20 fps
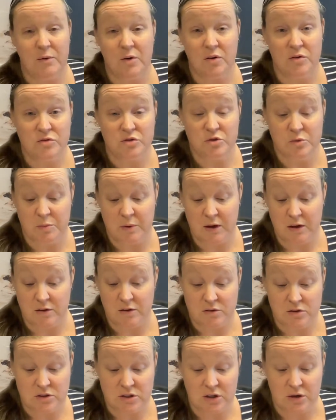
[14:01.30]
will
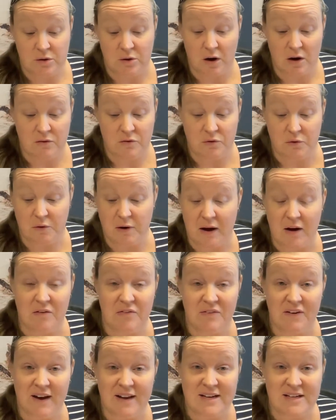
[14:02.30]
contribute to overall
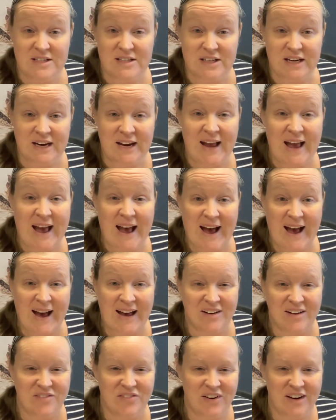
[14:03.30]
health, energy
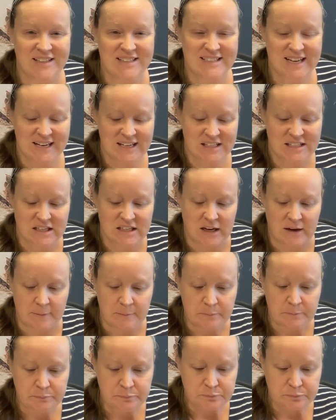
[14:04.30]
and vitality.